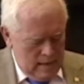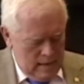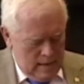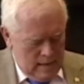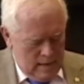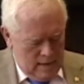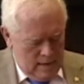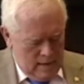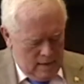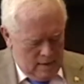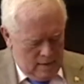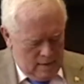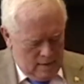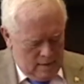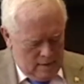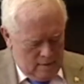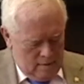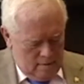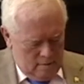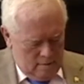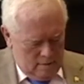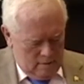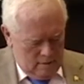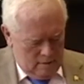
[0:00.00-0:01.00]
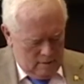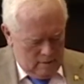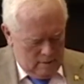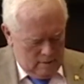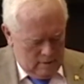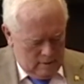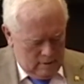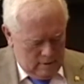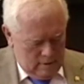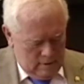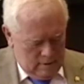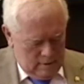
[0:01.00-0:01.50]
And uh,
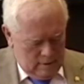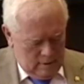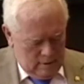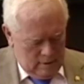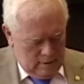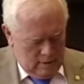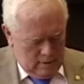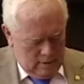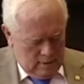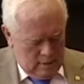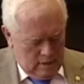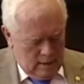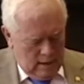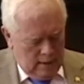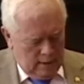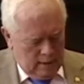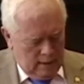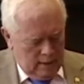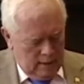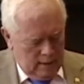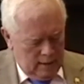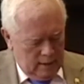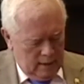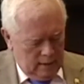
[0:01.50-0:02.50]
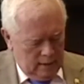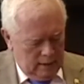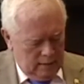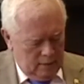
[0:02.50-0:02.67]
I candidly